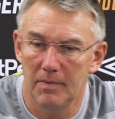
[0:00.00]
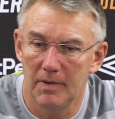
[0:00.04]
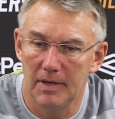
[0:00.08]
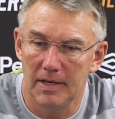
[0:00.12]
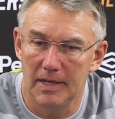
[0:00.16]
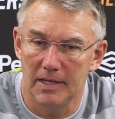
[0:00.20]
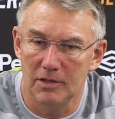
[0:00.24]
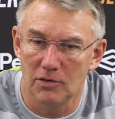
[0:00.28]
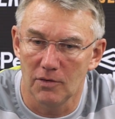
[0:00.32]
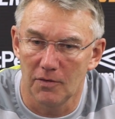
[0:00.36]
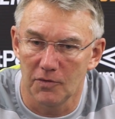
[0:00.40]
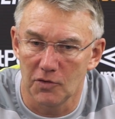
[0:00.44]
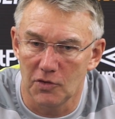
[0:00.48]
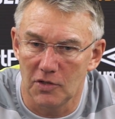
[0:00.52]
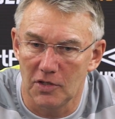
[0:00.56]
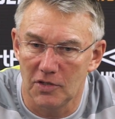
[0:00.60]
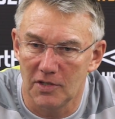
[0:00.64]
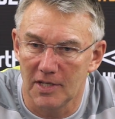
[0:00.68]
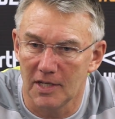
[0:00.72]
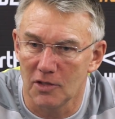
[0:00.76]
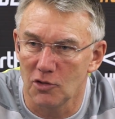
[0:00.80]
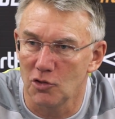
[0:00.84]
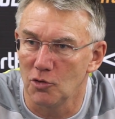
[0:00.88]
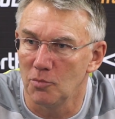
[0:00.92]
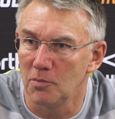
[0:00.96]
he's obviously
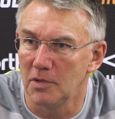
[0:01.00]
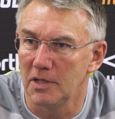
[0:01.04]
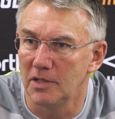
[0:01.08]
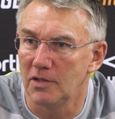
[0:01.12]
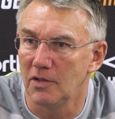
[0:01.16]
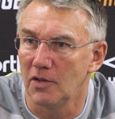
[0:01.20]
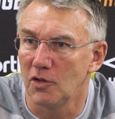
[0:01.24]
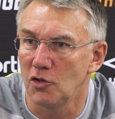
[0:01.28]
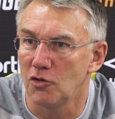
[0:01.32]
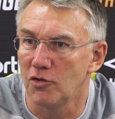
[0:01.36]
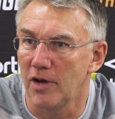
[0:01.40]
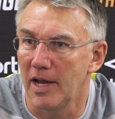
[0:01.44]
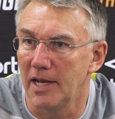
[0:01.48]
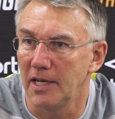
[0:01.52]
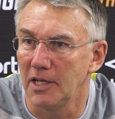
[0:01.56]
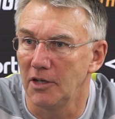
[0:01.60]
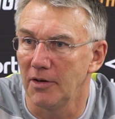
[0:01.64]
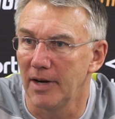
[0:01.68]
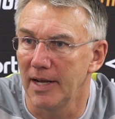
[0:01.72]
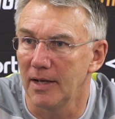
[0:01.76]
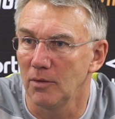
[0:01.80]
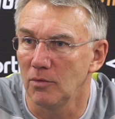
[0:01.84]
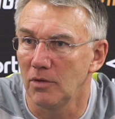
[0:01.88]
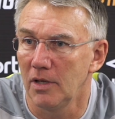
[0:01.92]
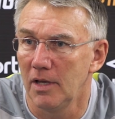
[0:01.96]
sent somebody to the training
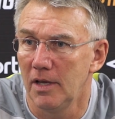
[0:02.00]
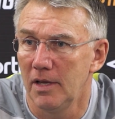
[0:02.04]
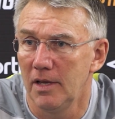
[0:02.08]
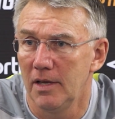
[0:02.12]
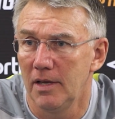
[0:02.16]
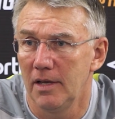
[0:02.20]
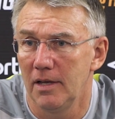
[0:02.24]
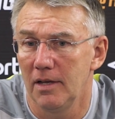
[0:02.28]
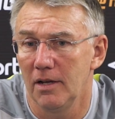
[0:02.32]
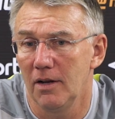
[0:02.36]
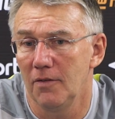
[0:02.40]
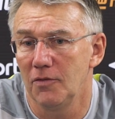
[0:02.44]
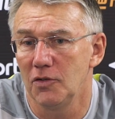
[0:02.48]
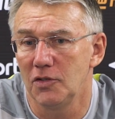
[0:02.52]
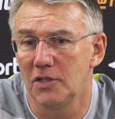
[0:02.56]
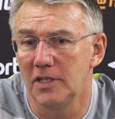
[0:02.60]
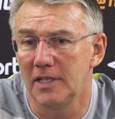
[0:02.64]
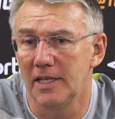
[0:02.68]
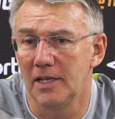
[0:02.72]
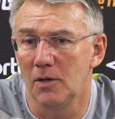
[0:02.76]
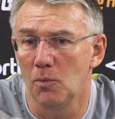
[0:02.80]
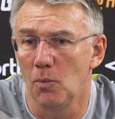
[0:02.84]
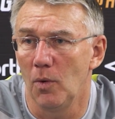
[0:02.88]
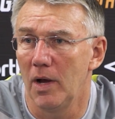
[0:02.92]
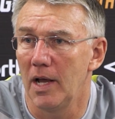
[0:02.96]
ground, and obviously
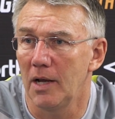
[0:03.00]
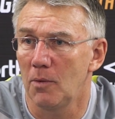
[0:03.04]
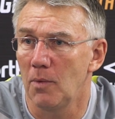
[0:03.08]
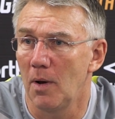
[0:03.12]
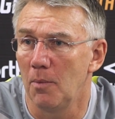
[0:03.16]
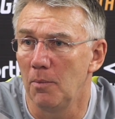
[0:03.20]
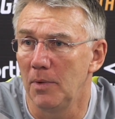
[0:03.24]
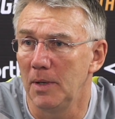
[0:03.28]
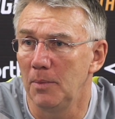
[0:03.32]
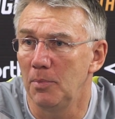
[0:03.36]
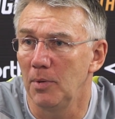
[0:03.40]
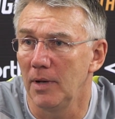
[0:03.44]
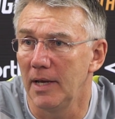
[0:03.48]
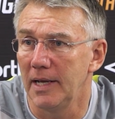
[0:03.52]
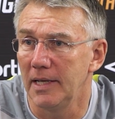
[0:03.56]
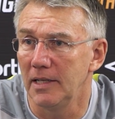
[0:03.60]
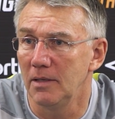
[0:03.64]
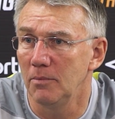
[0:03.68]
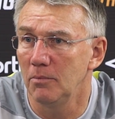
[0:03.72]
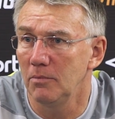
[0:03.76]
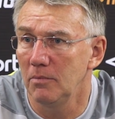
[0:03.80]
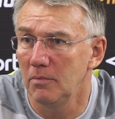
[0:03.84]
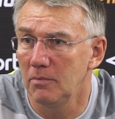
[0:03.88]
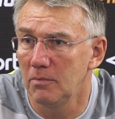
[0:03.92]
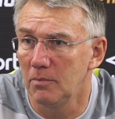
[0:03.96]
didn't work when we played
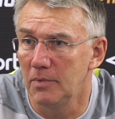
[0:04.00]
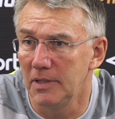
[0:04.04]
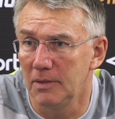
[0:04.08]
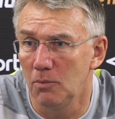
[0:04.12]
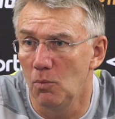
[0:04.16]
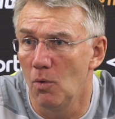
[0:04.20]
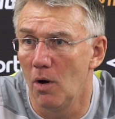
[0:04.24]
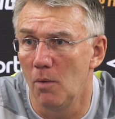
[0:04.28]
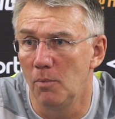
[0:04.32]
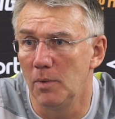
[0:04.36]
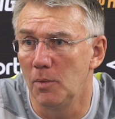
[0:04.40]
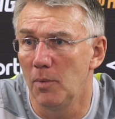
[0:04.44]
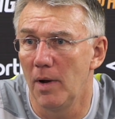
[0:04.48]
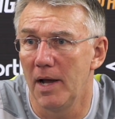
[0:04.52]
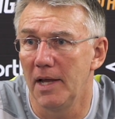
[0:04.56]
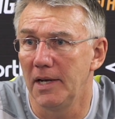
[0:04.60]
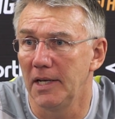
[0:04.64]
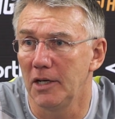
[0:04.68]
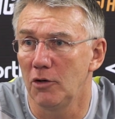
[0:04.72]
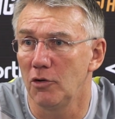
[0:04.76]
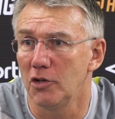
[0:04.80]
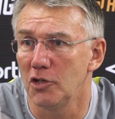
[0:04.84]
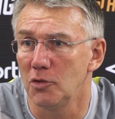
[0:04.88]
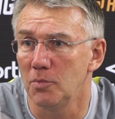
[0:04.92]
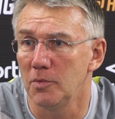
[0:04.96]
them. We weren't
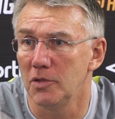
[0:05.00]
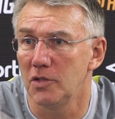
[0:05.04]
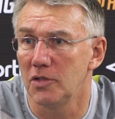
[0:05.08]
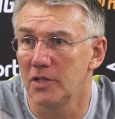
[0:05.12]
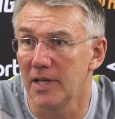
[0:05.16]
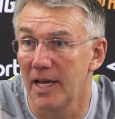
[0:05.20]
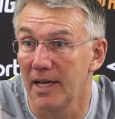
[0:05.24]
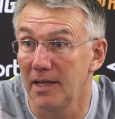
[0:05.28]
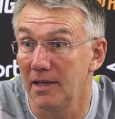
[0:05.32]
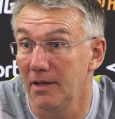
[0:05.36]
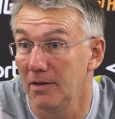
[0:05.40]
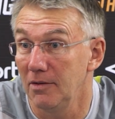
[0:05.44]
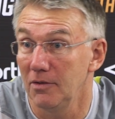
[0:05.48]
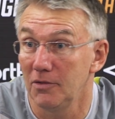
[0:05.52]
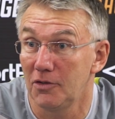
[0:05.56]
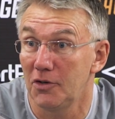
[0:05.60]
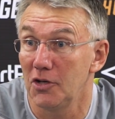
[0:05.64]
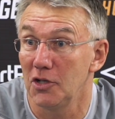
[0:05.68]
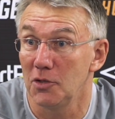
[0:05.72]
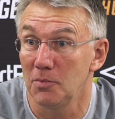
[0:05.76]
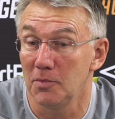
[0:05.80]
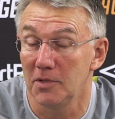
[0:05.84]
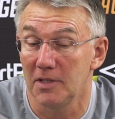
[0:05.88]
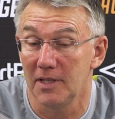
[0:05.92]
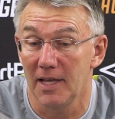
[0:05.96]
in Christmas
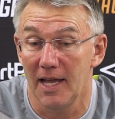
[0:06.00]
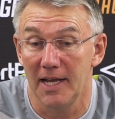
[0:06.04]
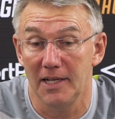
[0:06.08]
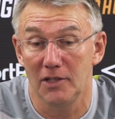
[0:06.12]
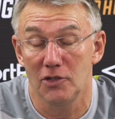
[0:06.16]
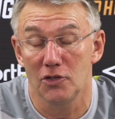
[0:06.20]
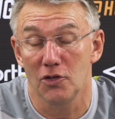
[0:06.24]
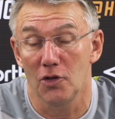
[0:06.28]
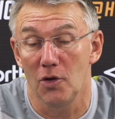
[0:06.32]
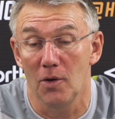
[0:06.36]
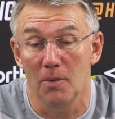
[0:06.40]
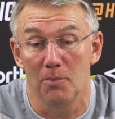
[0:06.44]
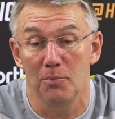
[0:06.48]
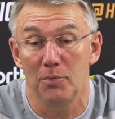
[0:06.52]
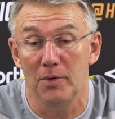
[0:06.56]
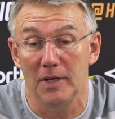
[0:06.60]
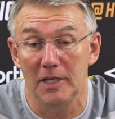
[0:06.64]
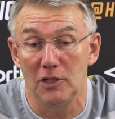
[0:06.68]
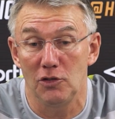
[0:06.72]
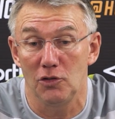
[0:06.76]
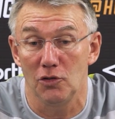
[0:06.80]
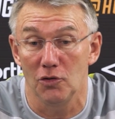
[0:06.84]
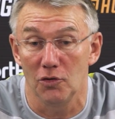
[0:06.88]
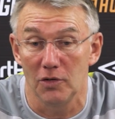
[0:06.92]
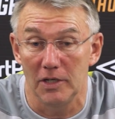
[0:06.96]
Day. Two, I'm
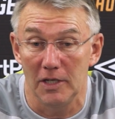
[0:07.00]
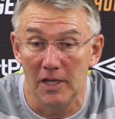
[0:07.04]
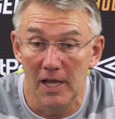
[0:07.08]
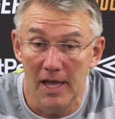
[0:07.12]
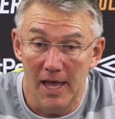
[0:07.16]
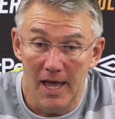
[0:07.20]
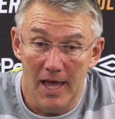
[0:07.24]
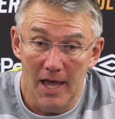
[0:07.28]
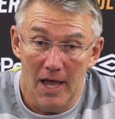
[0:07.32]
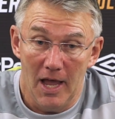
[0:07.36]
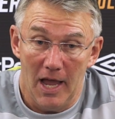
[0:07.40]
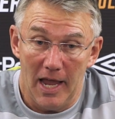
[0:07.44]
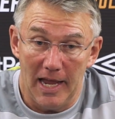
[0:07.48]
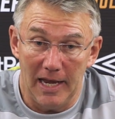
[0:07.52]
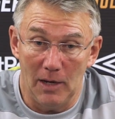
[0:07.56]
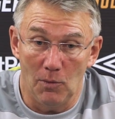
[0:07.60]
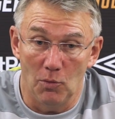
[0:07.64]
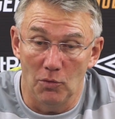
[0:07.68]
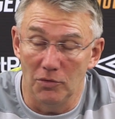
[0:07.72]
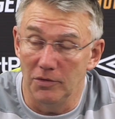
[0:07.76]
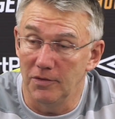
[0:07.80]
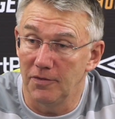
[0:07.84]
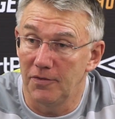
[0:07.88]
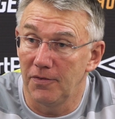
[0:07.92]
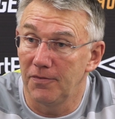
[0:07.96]
pretty sure he
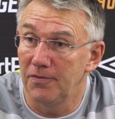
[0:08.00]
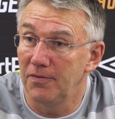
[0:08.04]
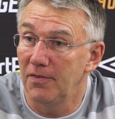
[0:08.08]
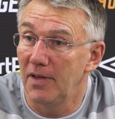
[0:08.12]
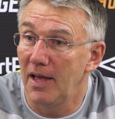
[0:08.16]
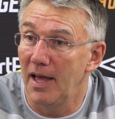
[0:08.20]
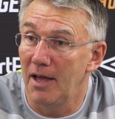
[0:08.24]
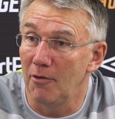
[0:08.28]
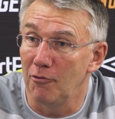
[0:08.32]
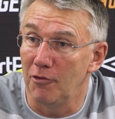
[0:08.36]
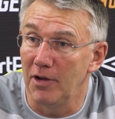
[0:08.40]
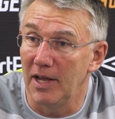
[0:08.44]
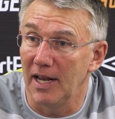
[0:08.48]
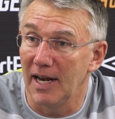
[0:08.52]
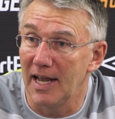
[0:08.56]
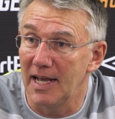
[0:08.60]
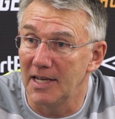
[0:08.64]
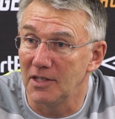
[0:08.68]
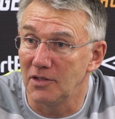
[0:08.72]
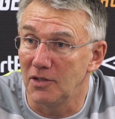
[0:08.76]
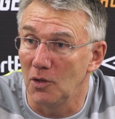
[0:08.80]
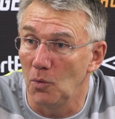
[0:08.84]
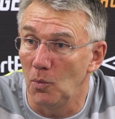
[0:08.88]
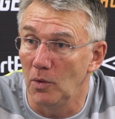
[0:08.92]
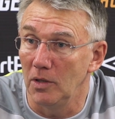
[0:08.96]
wouldn't have
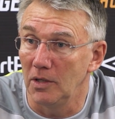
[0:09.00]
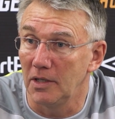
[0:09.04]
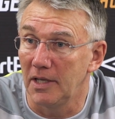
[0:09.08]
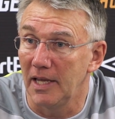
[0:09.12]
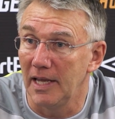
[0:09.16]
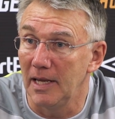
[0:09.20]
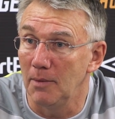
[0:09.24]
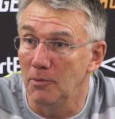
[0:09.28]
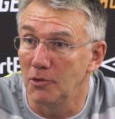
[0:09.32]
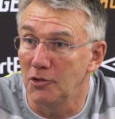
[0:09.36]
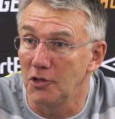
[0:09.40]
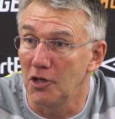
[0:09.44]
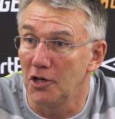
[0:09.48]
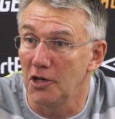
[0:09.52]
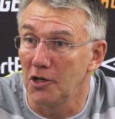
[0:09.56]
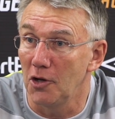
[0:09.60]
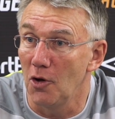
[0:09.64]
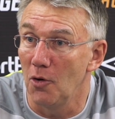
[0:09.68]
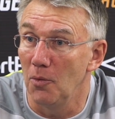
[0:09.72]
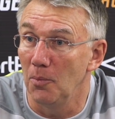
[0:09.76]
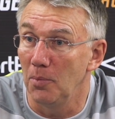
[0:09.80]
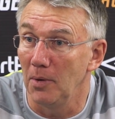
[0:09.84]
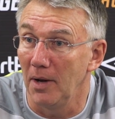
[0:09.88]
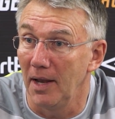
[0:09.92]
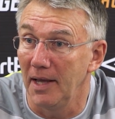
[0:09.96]
realised that Will Keane was going to
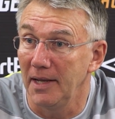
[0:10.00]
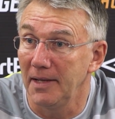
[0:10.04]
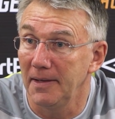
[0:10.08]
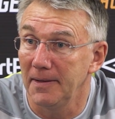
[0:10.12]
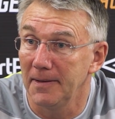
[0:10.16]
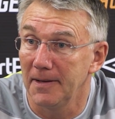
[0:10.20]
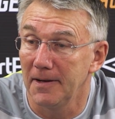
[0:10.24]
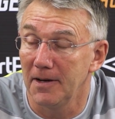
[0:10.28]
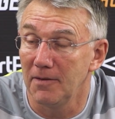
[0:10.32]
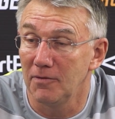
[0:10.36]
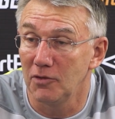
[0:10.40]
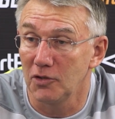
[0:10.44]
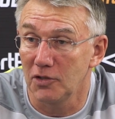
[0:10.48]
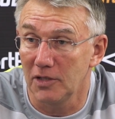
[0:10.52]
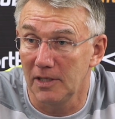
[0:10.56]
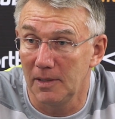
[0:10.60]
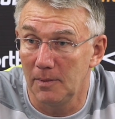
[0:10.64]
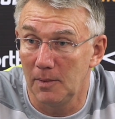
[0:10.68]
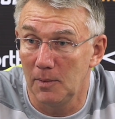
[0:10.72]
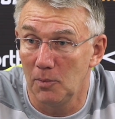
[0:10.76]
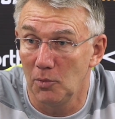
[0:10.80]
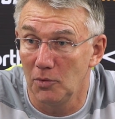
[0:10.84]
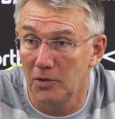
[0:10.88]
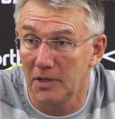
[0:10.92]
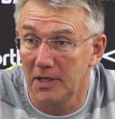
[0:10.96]
go and play, and obviously
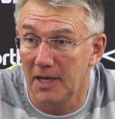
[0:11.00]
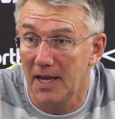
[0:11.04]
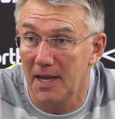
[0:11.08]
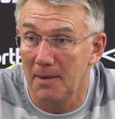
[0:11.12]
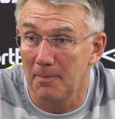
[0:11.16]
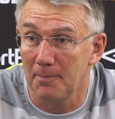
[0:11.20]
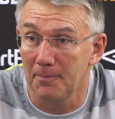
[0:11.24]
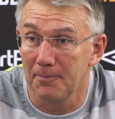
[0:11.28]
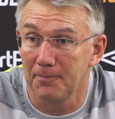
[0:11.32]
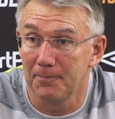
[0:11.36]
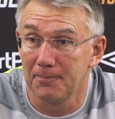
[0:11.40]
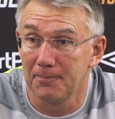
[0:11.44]
we won the game.